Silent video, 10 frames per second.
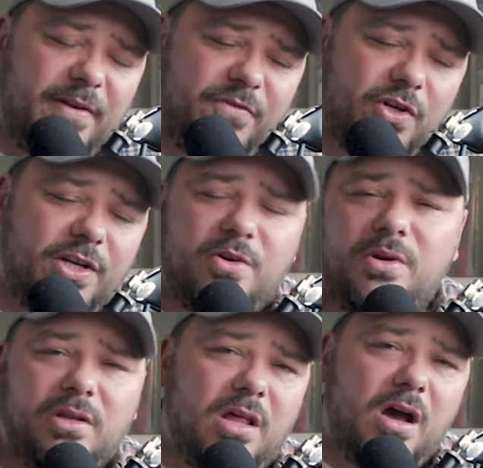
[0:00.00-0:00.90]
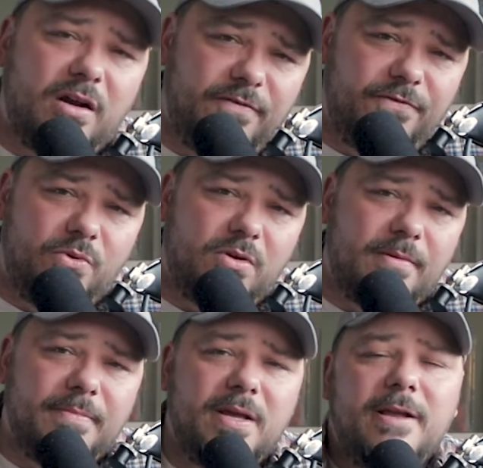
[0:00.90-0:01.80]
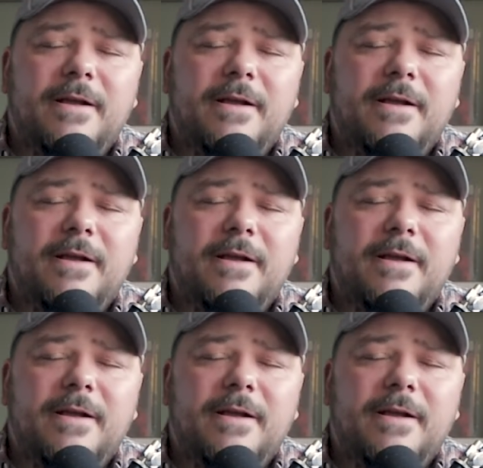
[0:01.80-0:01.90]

But if you're going to go into long form,